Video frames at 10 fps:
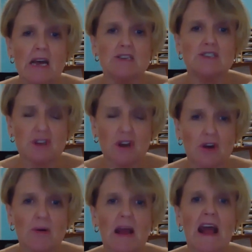
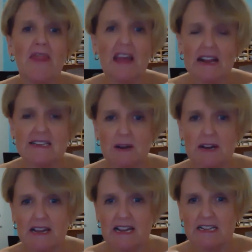So there's my
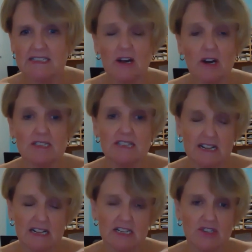hints on
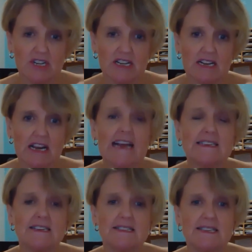decluttering. As
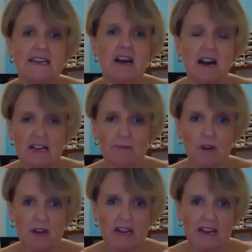I said, I am
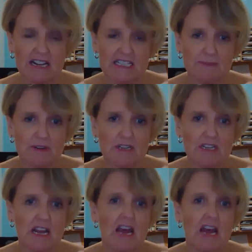not an expert.